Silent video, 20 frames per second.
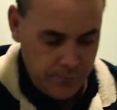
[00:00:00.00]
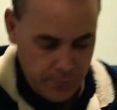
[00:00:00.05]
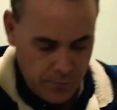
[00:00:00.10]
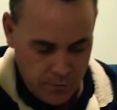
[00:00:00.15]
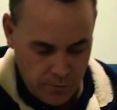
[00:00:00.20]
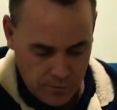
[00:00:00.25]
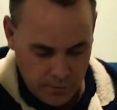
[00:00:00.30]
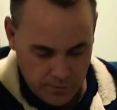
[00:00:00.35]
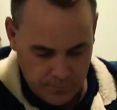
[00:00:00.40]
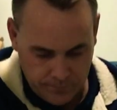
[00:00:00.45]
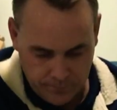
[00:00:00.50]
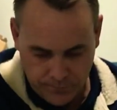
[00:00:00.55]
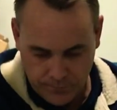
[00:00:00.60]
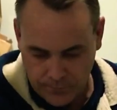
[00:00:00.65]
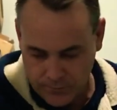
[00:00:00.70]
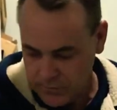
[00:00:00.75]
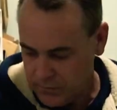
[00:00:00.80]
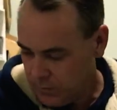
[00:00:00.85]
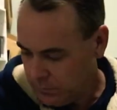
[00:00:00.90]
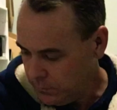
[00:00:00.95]
Alright,
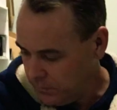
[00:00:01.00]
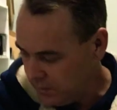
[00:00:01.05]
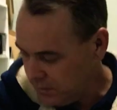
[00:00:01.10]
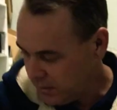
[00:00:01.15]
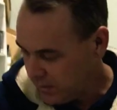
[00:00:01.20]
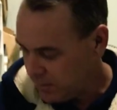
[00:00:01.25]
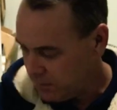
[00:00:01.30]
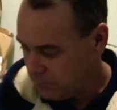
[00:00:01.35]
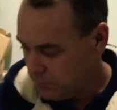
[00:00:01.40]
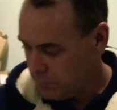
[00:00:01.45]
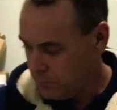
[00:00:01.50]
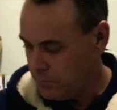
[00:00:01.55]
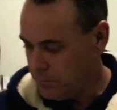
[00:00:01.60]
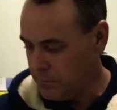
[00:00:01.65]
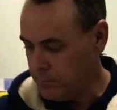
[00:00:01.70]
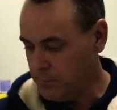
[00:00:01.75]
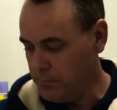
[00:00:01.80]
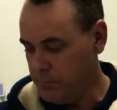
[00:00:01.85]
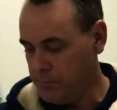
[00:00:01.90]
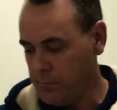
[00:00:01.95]
so we're going to
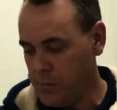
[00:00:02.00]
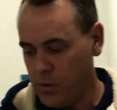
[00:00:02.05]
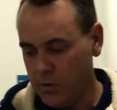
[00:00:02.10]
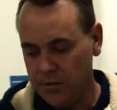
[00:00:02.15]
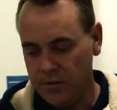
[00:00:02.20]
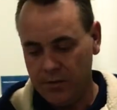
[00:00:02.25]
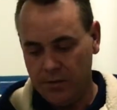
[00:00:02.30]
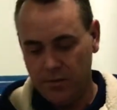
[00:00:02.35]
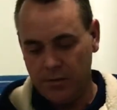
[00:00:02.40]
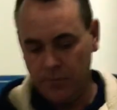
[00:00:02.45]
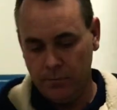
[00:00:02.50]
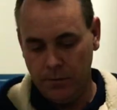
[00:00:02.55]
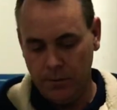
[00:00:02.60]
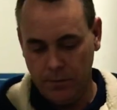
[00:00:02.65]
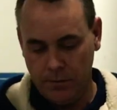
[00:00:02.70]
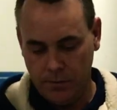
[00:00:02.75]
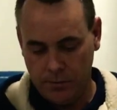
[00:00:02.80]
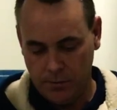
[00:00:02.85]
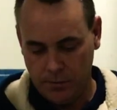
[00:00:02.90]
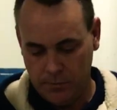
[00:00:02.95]
unbox our
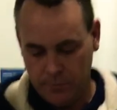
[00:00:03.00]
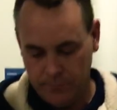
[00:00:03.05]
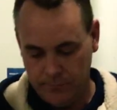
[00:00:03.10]
switch.